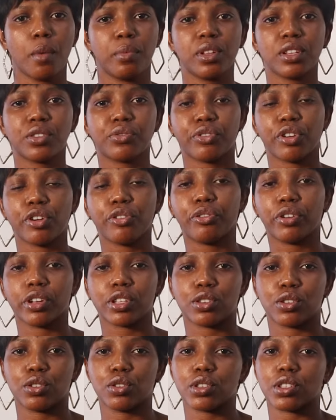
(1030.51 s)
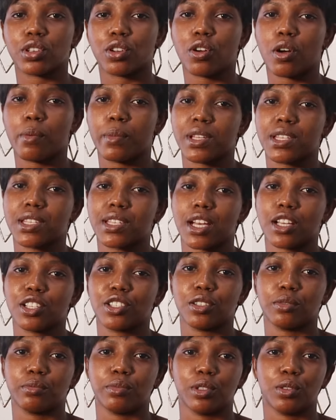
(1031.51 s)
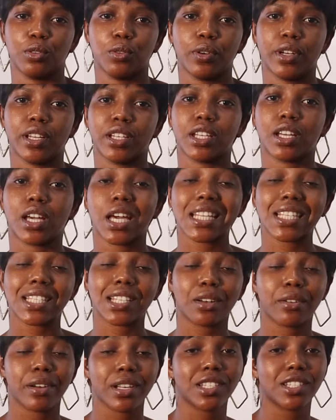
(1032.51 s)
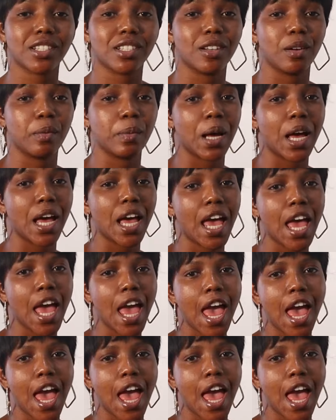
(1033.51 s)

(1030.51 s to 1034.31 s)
Please feel free to use the comment section below, indicate the question number